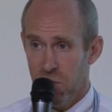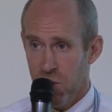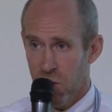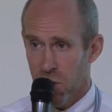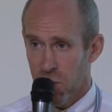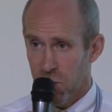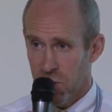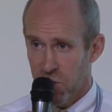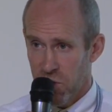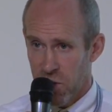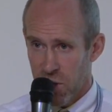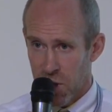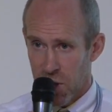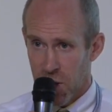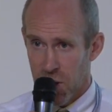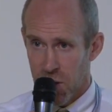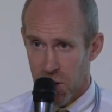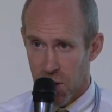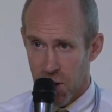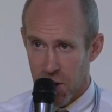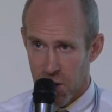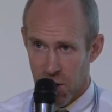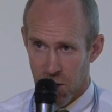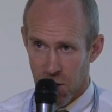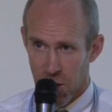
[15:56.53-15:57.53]
you know, sitting
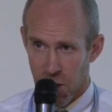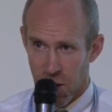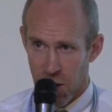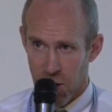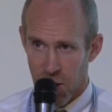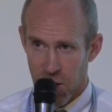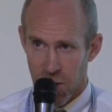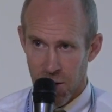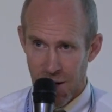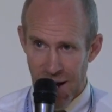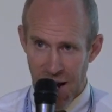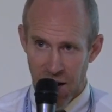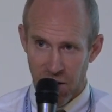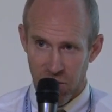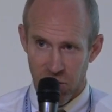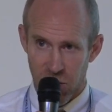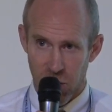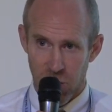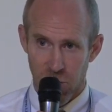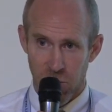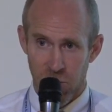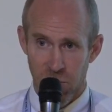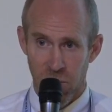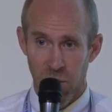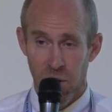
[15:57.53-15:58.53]
in an
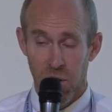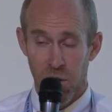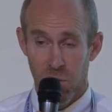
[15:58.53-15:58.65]
active,